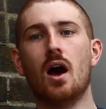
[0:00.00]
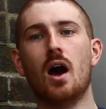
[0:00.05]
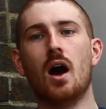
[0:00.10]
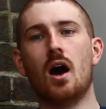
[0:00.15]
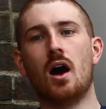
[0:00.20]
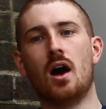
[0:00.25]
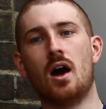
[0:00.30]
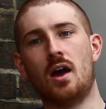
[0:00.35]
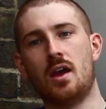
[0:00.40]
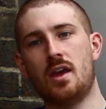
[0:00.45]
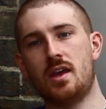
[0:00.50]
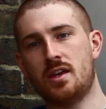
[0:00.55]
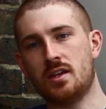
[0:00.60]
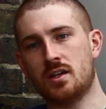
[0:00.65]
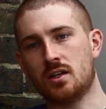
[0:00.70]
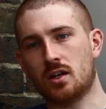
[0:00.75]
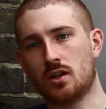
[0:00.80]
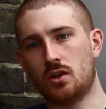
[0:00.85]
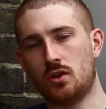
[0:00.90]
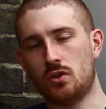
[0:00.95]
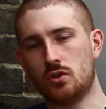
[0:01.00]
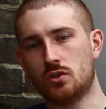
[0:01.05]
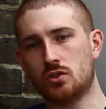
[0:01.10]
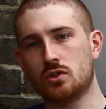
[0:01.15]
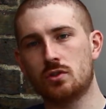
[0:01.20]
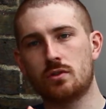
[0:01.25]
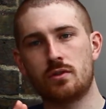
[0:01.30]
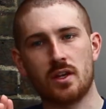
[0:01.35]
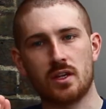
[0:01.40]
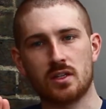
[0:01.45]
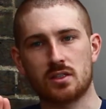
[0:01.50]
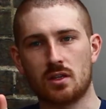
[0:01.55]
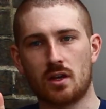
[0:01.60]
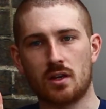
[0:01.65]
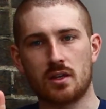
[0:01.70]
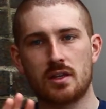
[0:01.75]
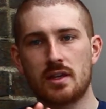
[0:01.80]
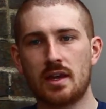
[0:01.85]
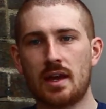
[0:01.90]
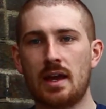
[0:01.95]
It includes things
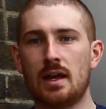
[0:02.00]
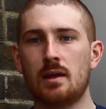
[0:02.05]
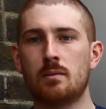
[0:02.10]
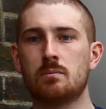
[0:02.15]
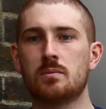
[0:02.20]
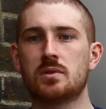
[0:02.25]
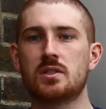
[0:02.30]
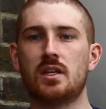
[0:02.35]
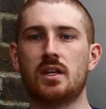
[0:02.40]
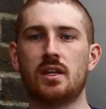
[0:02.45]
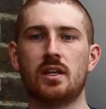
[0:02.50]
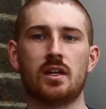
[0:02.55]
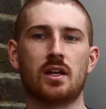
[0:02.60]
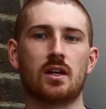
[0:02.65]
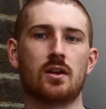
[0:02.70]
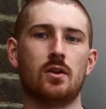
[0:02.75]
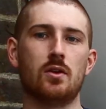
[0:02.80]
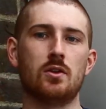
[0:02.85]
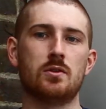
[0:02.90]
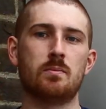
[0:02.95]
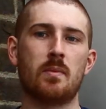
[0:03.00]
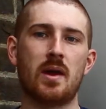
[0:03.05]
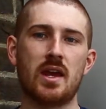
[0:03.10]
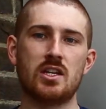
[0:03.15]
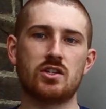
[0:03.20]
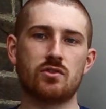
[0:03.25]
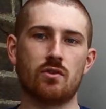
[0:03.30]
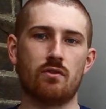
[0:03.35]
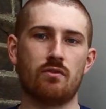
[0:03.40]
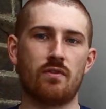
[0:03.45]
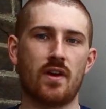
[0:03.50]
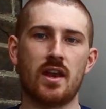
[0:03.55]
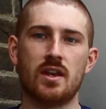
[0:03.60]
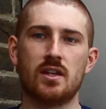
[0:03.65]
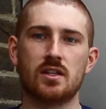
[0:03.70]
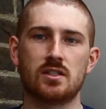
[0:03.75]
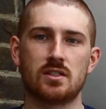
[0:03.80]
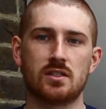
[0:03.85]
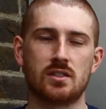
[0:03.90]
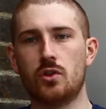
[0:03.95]
like camps. It includes major
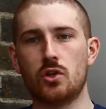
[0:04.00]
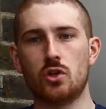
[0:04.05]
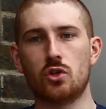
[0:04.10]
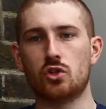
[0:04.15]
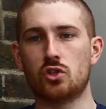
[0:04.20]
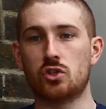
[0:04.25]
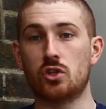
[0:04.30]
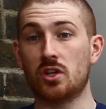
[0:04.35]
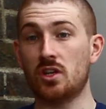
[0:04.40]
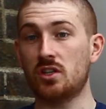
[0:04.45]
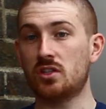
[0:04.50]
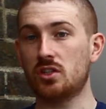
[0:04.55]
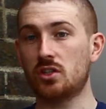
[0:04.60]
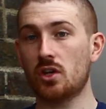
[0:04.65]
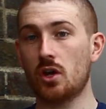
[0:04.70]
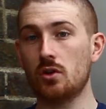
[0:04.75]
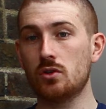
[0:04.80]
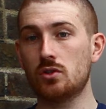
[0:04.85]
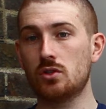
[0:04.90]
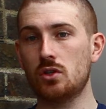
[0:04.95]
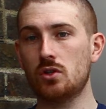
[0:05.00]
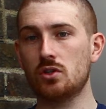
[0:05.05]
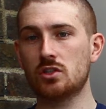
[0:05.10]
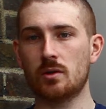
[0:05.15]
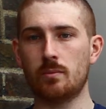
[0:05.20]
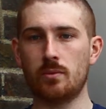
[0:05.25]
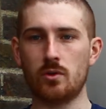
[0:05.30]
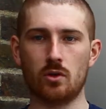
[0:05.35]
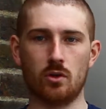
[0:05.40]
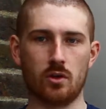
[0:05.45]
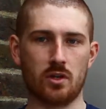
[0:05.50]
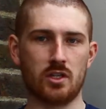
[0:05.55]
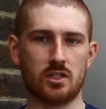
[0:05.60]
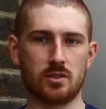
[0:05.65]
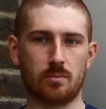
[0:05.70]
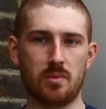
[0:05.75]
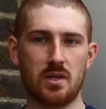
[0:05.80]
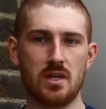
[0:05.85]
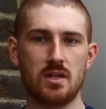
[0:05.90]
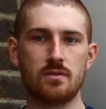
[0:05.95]
events that you're just looking to go to, some that you're looking to
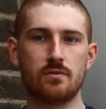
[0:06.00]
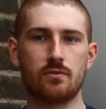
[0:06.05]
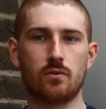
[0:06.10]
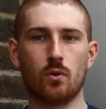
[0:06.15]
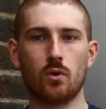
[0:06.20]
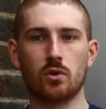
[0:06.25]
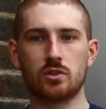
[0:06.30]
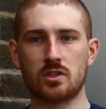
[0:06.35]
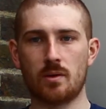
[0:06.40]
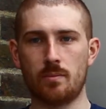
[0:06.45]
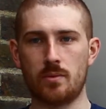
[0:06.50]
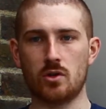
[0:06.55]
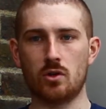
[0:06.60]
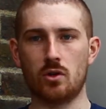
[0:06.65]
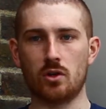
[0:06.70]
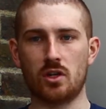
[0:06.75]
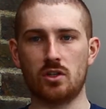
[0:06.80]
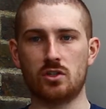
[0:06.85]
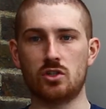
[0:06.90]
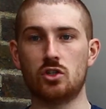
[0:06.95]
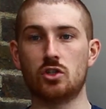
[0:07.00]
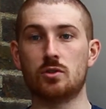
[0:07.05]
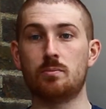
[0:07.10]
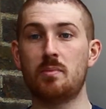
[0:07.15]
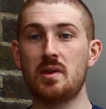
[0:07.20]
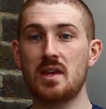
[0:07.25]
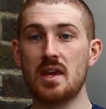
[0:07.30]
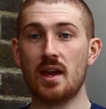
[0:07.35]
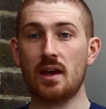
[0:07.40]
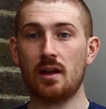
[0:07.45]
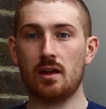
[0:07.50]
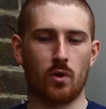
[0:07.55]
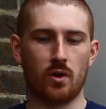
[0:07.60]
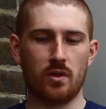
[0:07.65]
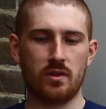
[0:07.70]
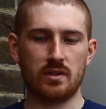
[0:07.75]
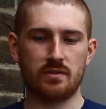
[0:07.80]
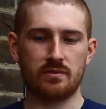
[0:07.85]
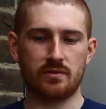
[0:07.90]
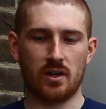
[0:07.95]
peak for, some that you're looking to just be at. One of
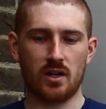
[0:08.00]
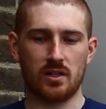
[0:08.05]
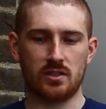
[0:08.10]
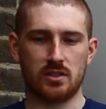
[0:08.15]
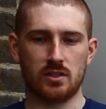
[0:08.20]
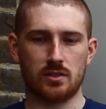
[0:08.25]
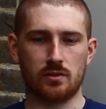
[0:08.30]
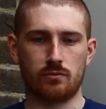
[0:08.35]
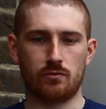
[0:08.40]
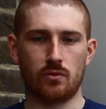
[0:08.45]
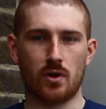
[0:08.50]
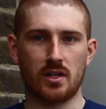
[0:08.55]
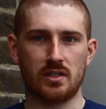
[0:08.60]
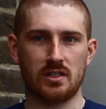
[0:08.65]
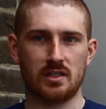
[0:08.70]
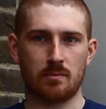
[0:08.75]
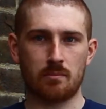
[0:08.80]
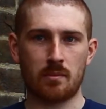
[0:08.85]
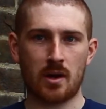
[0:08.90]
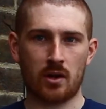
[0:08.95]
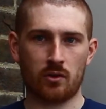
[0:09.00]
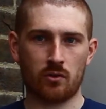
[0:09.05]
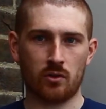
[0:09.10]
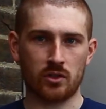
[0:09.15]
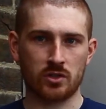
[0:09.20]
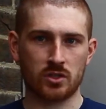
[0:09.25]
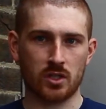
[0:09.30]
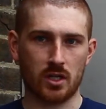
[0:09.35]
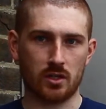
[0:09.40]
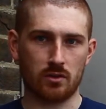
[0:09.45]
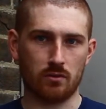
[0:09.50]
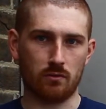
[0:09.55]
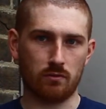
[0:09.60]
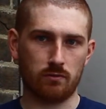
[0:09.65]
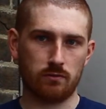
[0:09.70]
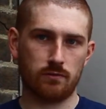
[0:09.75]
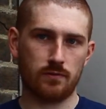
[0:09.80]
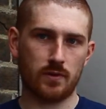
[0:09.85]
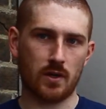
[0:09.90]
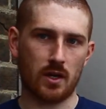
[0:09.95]
the advantages of writing the macro cycle
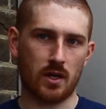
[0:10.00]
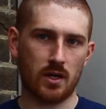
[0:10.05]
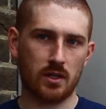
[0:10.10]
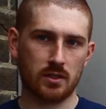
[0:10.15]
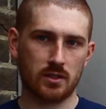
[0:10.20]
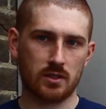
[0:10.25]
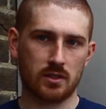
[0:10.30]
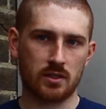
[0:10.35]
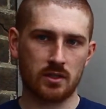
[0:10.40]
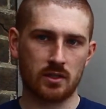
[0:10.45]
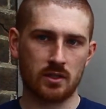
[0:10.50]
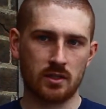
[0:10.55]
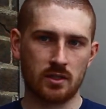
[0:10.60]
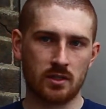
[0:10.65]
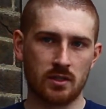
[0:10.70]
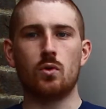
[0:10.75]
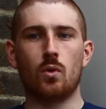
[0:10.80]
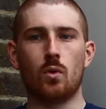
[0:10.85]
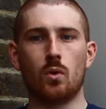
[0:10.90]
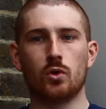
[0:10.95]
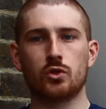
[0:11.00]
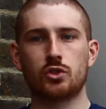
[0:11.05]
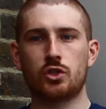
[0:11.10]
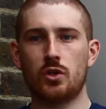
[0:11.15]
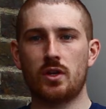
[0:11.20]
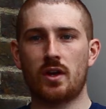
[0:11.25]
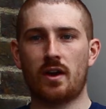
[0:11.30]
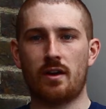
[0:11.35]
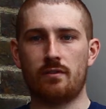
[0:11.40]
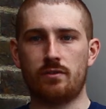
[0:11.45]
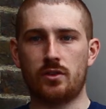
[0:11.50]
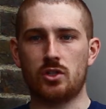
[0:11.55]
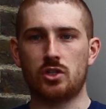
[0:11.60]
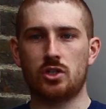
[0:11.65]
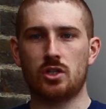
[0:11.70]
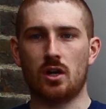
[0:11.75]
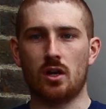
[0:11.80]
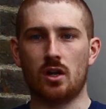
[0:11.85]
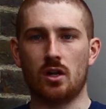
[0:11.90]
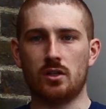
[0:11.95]
first, you also have the
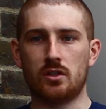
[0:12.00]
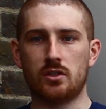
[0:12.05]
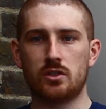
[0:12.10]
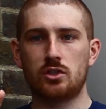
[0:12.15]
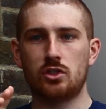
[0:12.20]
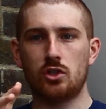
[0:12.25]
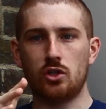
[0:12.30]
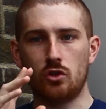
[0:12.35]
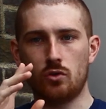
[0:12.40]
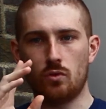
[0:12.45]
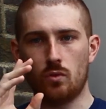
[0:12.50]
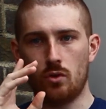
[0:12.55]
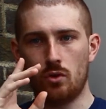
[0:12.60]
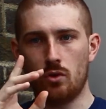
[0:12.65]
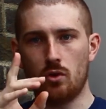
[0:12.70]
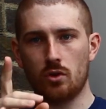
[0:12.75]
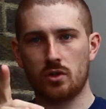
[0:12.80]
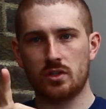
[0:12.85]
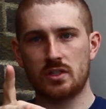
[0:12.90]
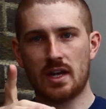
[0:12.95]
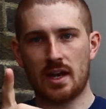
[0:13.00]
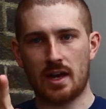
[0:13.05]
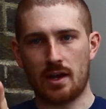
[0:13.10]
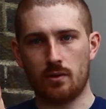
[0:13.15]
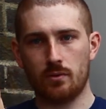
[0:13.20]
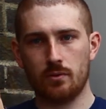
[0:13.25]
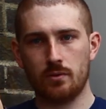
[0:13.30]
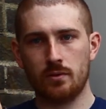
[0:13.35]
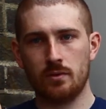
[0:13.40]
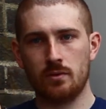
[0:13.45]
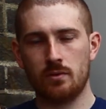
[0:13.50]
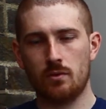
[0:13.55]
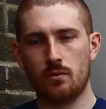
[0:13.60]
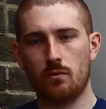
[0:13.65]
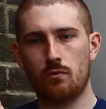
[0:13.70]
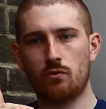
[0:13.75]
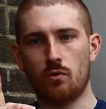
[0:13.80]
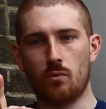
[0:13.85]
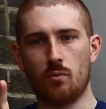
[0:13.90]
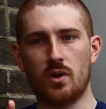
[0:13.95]
chance to look down
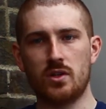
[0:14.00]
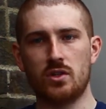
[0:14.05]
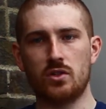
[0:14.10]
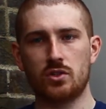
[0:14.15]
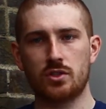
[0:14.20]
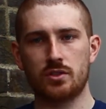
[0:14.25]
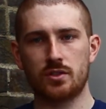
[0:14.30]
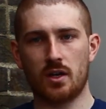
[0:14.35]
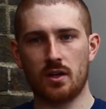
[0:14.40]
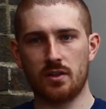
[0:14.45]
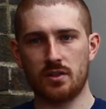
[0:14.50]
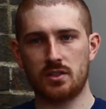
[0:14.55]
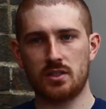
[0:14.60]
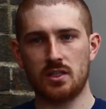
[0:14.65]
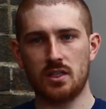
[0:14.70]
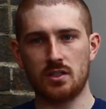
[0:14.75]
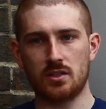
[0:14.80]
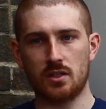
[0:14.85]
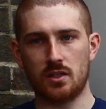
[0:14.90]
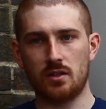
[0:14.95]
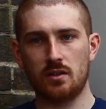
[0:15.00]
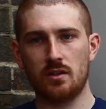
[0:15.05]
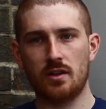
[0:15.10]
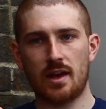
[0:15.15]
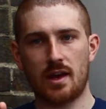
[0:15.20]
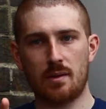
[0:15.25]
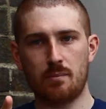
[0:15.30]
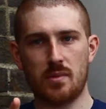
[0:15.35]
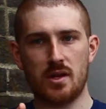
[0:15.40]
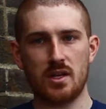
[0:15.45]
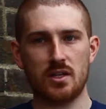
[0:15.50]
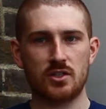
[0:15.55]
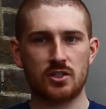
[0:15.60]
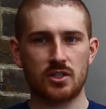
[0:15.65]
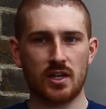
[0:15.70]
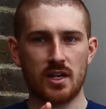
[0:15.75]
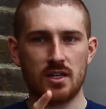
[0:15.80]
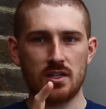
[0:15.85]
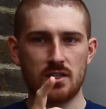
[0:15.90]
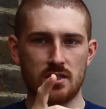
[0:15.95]
from when you start the season and make
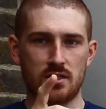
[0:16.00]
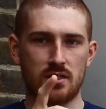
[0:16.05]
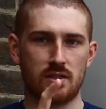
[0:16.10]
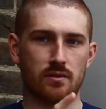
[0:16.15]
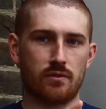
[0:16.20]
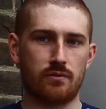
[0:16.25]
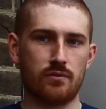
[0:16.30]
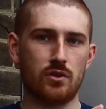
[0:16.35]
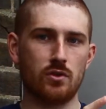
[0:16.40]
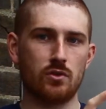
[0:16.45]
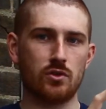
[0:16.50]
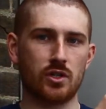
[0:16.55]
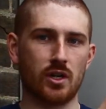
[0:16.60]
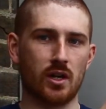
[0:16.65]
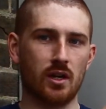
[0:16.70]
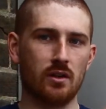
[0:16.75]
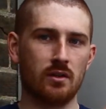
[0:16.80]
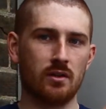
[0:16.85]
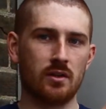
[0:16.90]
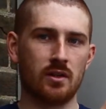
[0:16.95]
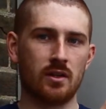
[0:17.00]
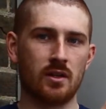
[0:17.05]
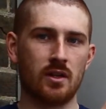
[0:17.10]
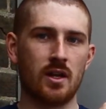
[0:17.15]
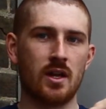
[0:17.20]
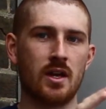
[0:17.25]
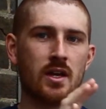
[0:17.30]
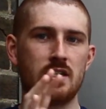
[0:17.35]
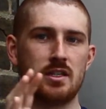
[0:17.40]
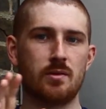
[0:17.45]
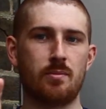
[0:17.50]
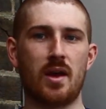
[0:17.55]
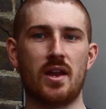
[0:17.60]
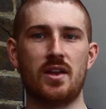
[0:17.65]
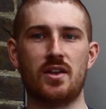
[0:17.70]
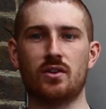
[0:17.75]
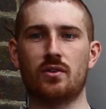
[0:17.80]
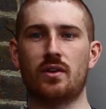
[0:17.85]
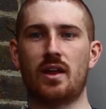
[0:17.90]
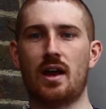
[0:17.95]
changes in the future
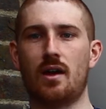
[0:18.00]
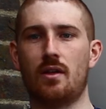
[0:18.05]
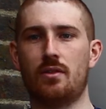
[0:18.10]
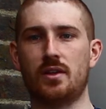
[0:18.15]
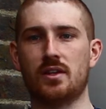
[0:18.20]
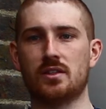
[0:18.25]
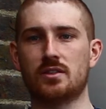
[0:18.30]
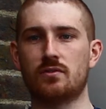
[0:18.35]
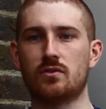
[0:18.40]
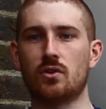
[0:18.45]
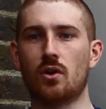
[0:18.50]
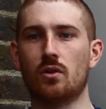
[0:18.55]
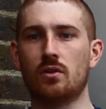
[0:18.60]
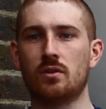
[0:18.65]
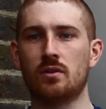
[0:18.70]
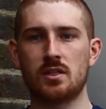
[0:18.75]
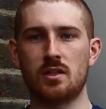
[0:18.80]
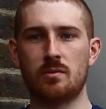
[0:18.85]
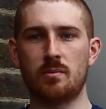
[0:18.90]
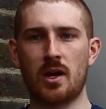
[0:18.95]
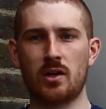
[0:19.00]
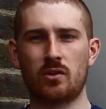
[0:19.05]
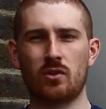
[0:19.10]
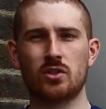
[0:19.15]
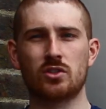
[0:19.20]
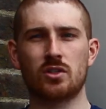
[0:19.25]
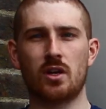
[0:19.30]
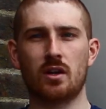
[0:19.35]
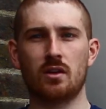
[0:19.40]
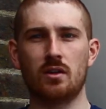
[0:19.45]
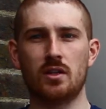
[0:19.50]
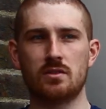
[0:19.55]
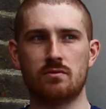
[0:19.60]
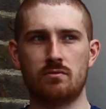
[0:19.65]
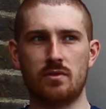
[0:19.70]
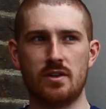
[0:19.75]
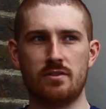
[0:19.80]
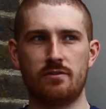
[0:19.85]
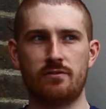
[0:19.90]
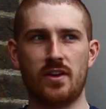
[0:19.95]
depending on how things have gone. So the macro cycle isn't
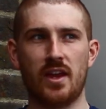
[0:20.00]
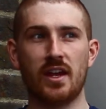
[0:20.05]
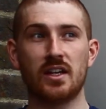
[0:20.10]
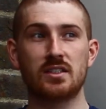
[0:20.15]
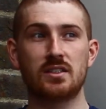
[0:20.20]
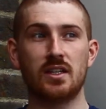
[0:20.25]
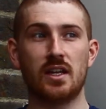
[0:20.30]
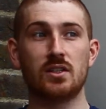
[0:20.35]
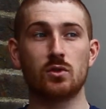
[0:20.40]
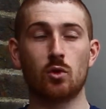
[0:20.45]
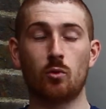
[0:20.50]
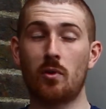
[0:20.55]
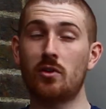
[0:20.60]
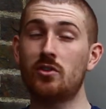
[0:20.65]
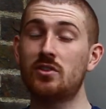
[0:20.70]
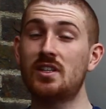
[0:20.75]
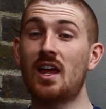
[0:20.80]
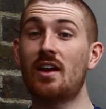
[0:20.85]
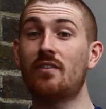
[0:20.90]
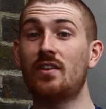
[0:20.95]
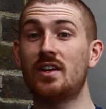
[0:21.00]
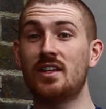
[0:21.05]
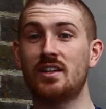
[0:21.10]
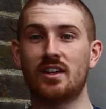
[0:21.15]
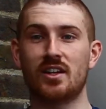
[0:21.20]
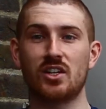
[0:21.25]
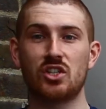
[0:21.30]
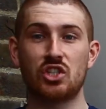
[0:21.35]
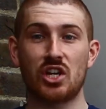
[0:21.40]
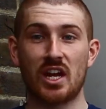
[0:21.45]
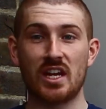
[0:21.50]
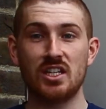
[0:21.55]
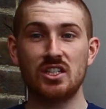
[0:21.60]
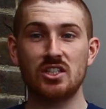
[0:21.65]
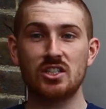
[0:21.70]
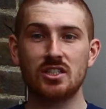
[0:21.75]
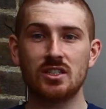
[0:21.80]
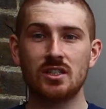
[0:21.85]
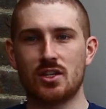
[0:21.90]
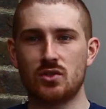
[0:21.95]
really fixed. It's almost definitely going to
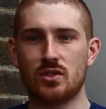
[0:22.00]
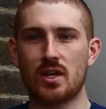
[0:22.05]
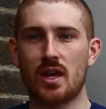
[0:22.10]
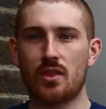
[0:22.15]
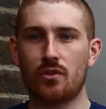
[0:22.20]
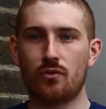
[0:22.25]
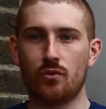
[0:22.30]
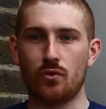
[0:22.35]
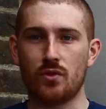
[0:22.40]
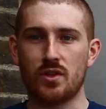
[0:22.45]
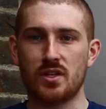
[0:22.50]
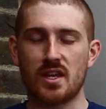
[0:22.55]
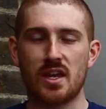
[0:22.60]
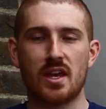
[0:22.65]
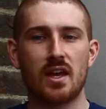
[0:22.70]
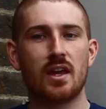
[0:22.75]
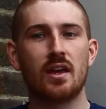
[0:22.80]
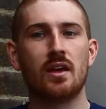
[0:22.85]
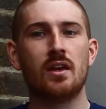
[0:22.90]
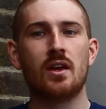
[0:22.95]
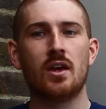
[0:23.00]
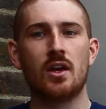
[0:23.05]
change as you get through the year.